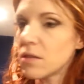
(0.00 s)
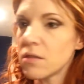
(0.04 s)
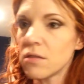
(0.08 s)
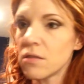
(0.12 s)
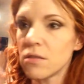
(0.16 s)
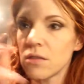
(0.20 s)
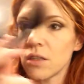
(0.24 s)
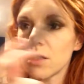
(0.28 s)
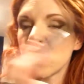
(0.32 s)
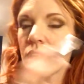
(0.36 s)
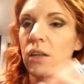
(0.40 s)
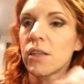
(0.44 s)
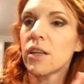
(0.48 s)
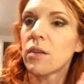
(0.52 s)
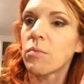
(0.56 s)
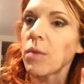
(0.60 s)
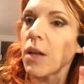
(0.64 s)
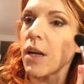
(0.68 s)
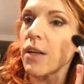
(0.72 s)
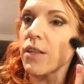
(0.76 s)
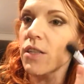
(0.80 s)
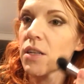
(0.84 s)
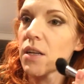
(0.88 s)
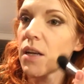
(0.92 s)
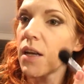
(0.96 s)
Just on your
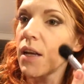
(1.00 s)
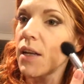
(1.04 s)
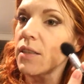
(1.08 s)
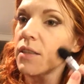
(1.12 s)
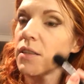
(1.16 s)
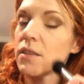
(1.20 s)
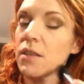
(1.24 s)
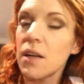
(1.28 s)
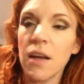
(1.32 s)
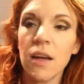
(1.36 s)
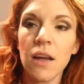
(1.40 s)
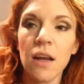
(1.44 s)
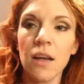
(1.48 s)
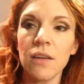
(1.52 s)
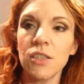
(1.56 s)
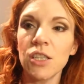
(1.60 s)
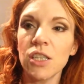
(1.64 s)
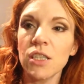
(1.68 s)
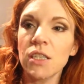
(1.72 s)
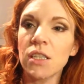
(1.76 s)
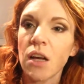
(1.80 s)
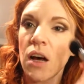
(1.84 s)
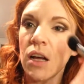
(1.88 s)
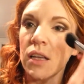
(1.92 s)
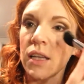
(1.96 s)
blush and
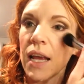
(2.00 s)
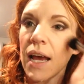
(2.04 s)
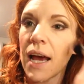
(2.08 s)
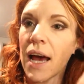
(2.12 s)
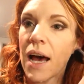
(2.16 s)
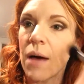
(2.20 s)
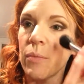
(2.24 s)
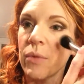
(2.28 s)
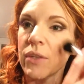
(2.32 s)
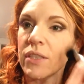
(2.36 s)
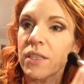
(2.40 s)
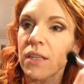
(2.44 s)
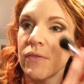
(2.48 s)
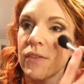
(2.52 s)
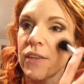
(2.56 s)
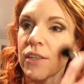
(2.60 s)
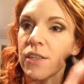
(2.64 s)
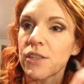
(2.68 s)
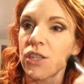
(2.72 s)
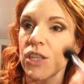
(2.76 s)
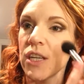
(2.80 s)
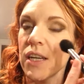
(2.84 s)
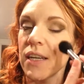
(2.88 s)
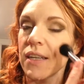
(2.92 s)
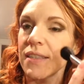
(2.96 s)
just on the apples of your
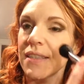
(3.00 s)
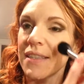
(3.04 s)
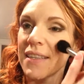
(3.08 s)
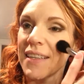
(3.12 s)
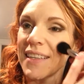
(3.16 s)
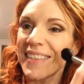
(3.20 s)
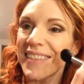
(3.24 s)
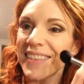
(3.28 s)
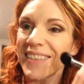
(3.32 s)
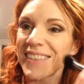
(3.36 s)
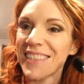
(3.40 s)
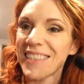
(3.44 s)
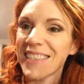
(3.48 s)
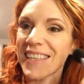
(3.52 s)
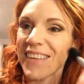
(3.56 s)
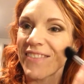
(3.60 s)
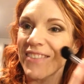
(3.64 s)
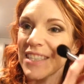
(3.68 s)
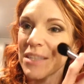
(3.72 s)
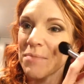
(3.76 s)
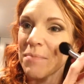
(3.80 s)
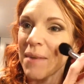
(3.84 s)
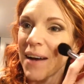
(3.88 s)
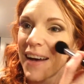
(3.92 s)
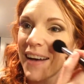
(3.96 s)
cheeks. So just give
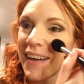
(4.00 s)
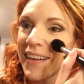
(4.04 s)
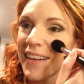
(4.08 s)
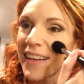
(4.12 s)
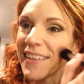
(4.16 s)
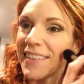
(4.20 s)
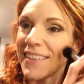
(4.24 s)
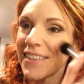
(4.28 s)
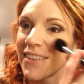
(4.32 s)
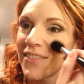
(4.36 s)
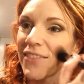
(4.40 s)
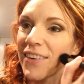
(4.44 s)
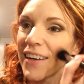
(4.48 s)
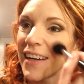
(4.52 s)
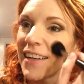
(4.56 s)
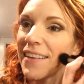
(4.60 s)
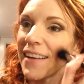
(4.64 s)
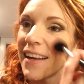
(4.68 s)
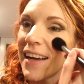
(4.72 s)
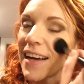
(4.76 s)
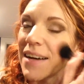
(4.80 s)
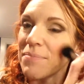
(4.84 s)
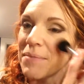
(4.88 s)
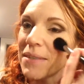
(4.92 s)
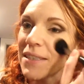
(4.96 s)
a smile and you'll find
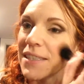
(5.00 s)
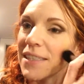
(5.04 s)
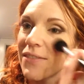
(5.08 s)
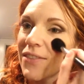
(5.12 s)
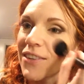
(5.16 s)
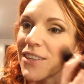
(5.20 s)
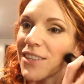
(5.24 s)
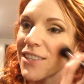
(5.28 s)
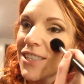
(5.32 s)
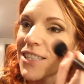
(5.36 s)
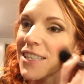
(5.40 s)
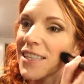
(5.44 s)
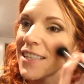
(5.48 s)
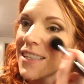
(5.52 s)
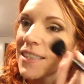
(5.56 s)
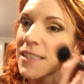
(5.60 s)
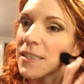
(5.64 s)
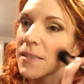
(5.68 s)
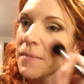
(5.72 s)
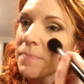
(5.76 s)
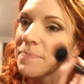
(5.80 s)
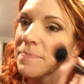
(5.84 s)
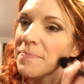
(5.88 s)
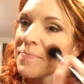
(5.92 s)
the apples of your cheeks.